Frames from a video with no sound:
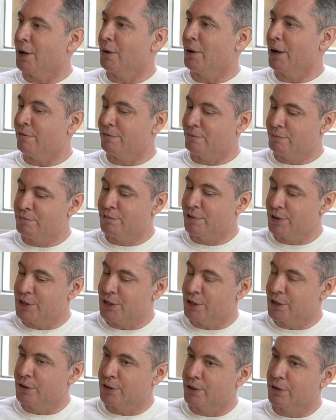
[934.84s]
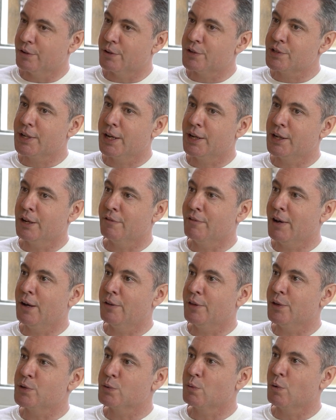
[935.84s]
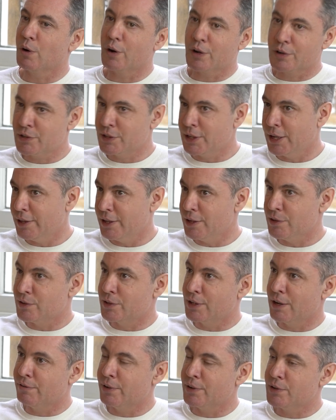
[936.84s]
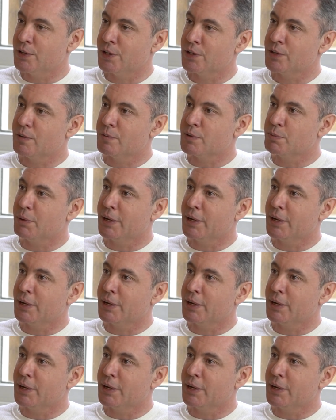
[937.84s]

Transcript: have pretty good understanding of how this works in these different systems.